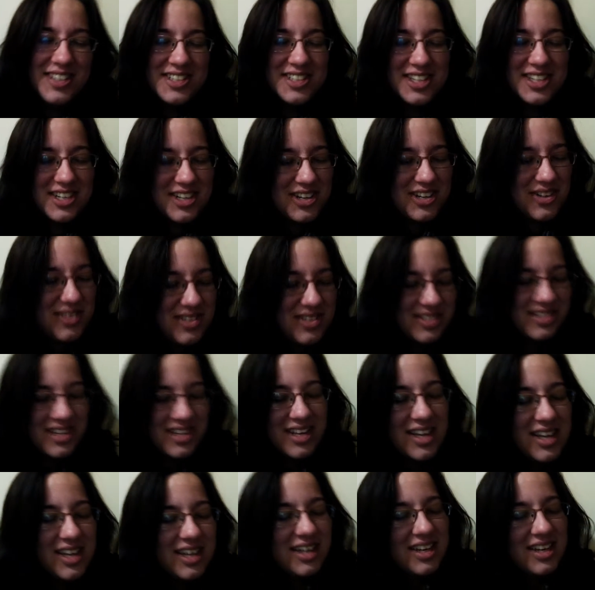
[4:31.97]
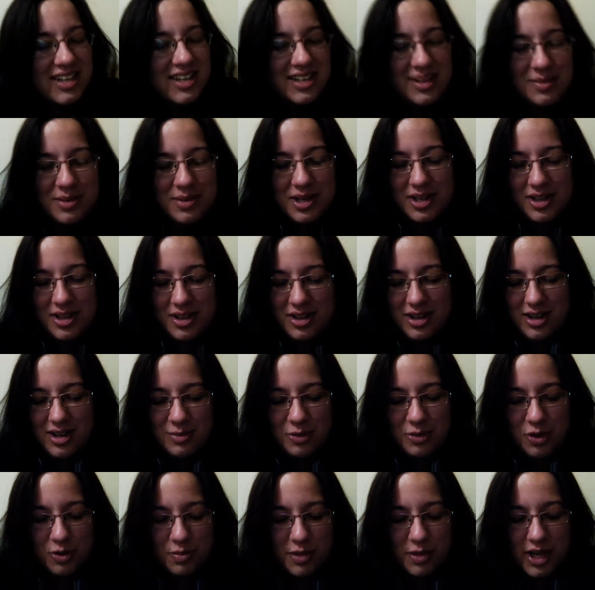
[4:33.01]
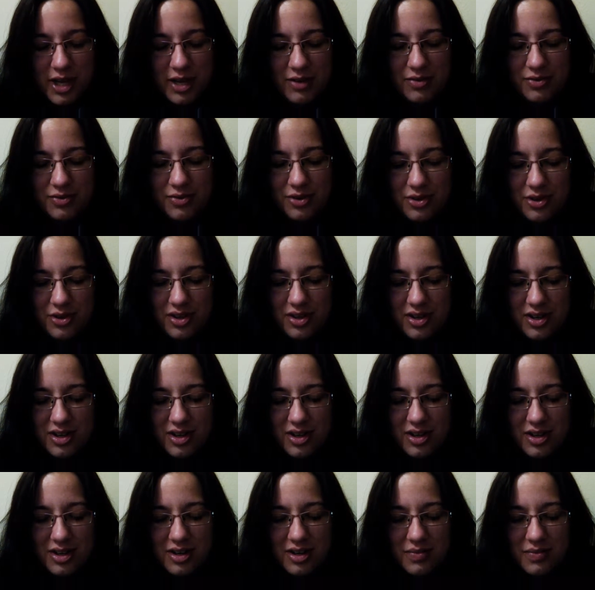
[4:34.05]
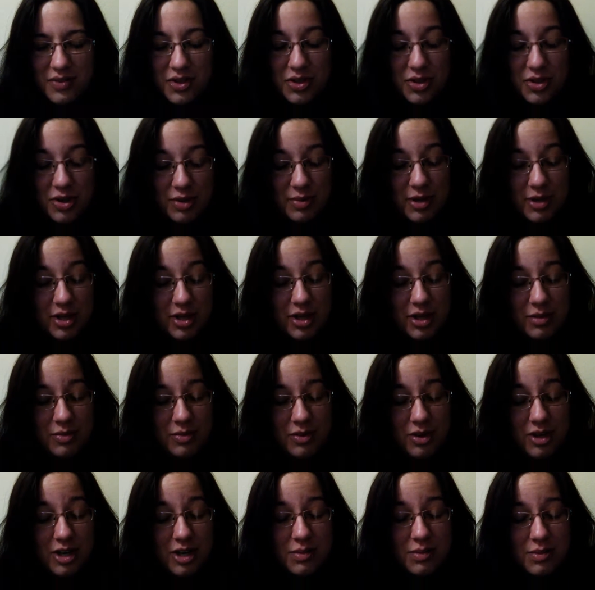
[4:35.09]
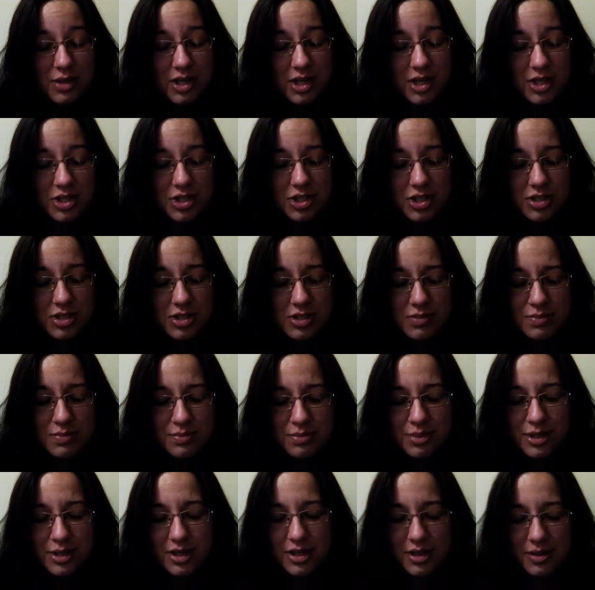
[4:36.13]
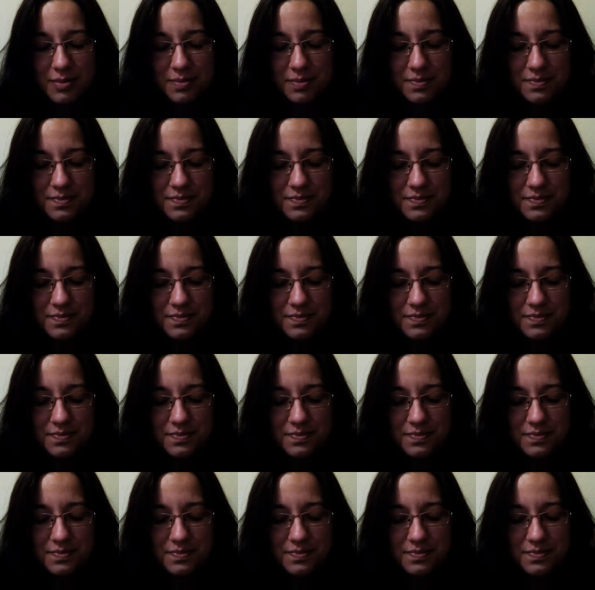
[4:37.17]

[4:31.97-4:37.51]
which I know is going to be a lot more painful, um, and there could be a lot more complications, but